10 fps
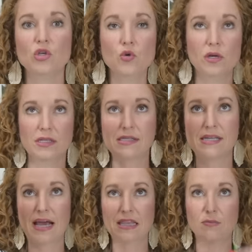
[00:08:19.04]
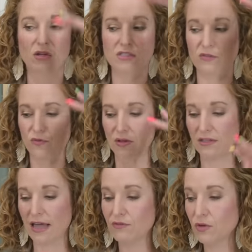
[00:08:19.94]
You could stack them on different
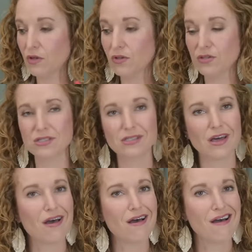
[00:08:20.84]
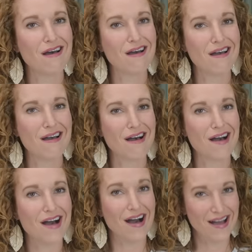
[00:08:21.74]
levels.
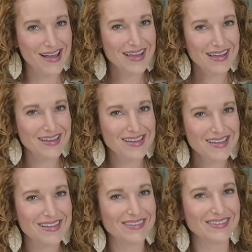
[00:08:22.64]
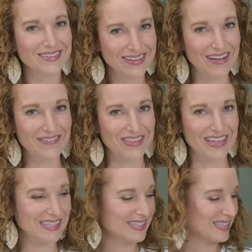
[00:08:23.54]
I love
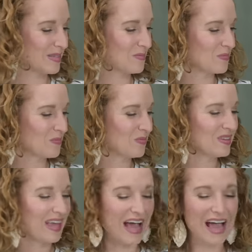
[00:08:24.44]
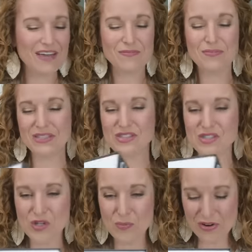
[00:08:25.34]
this. I've been
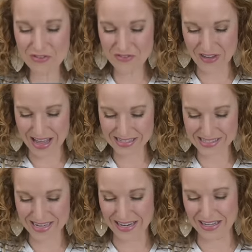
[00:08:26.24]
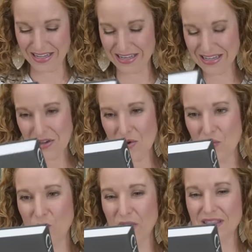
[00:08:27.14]
super fascinated
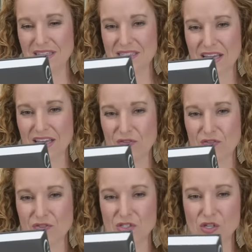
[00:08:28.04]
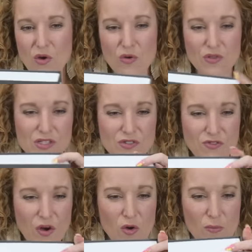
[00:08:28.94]
with this like so this
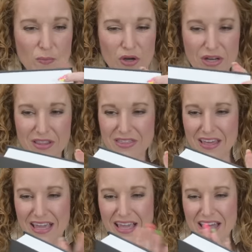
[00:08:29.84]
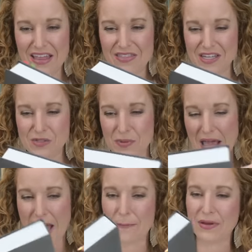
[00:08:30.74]
faux book thing that has been
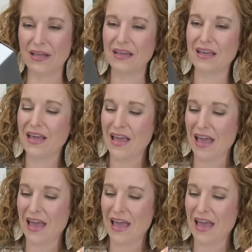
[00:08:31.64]
happening.